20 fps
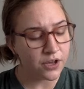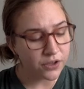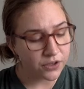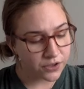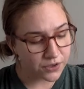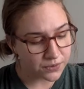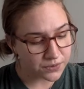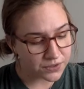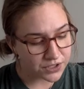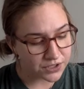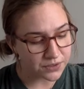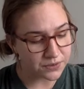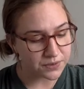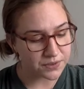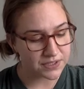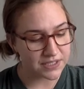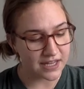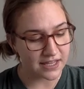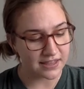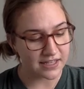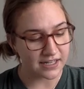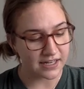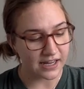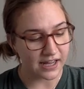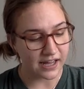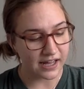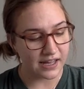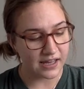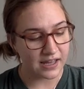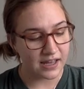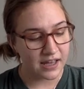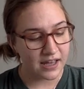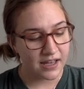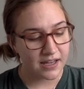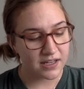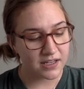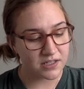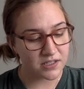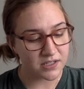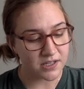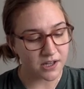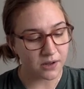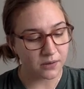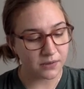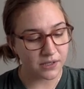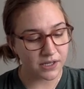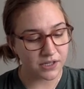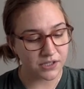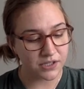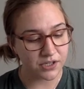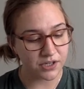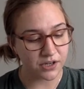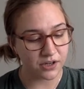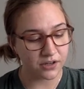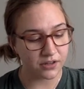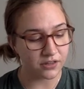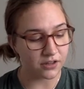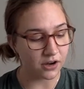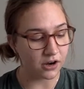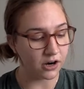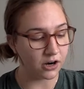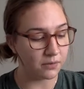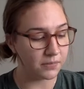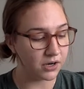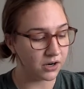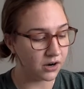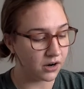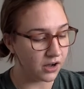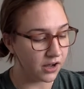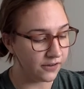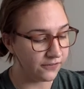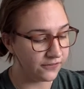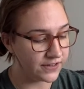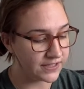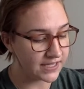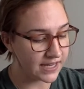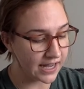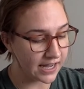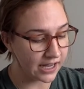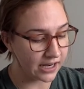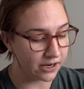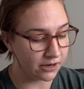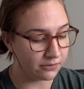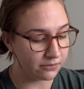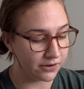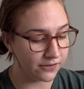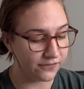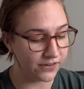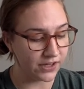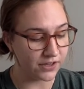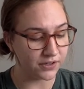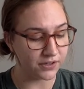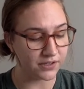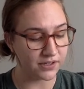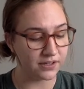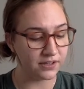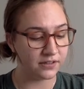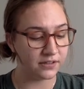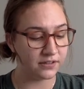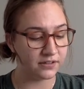"You do," said the knight. He slowly took the armor off his head and revealed